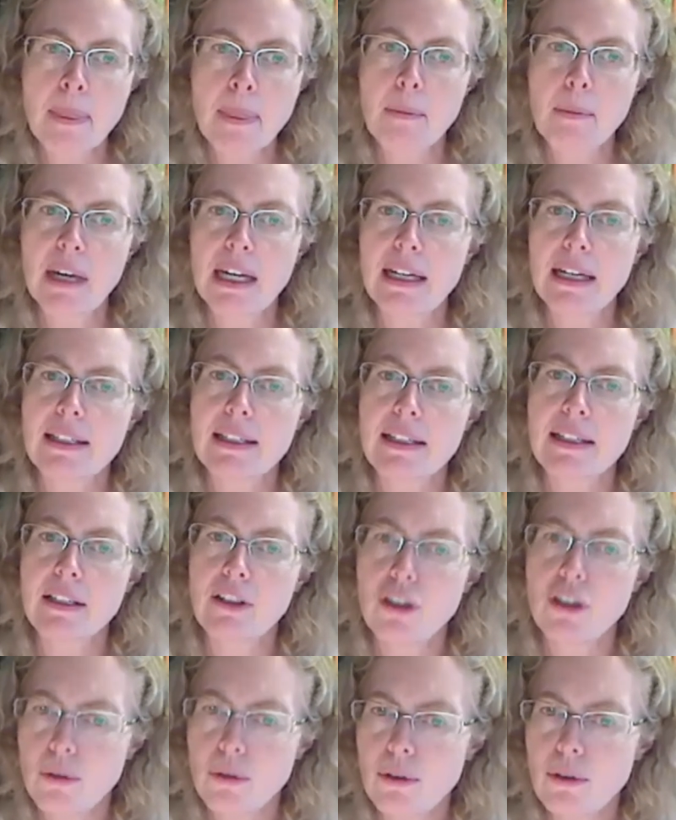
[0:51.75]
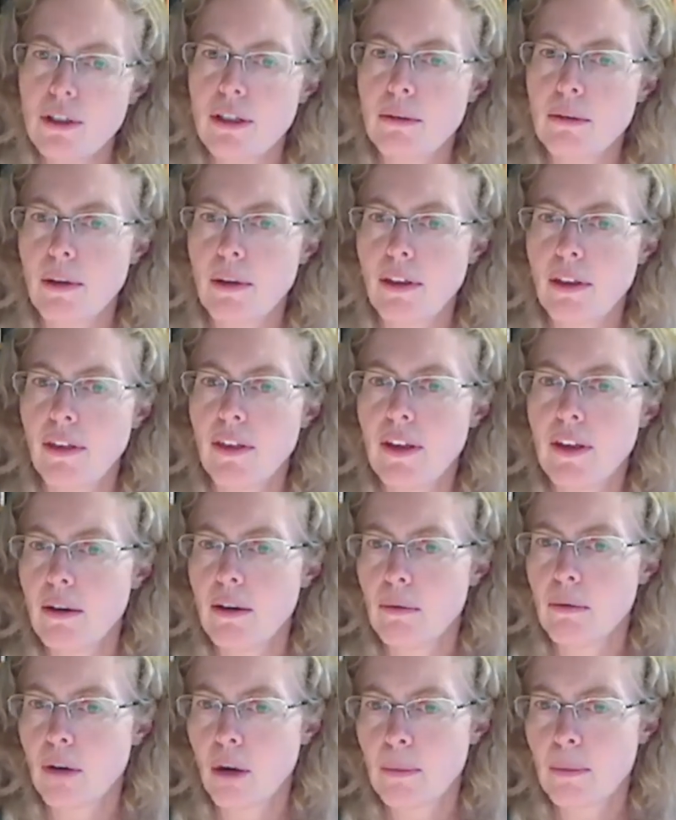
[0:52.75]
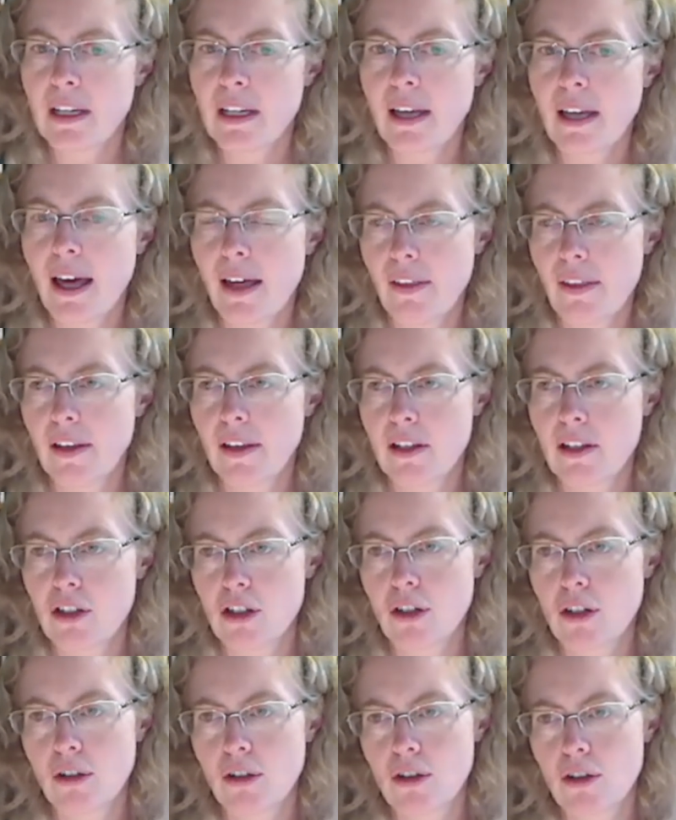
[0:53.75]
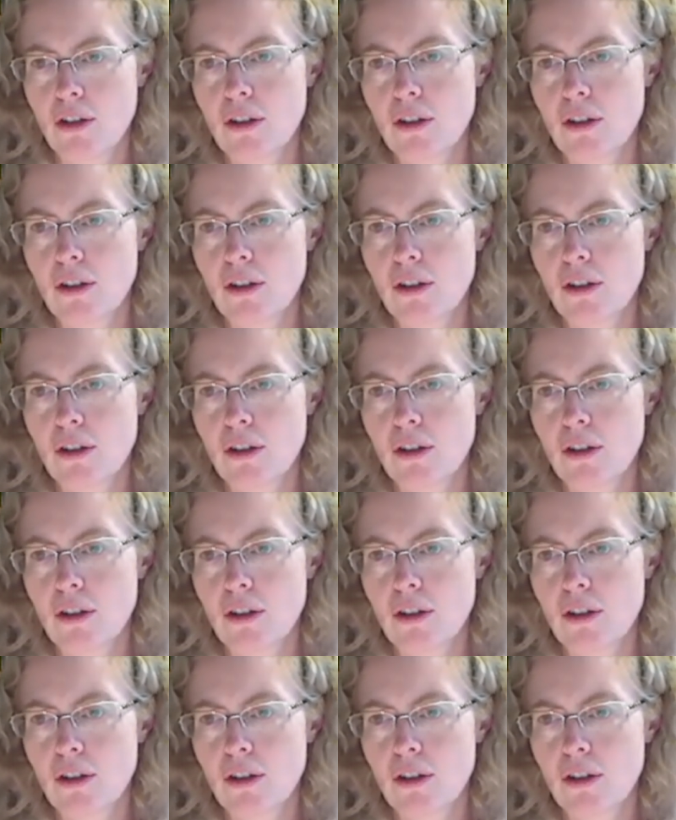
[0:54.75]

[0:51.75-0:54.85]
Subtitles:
but it is in union with the Roman Catholic Church.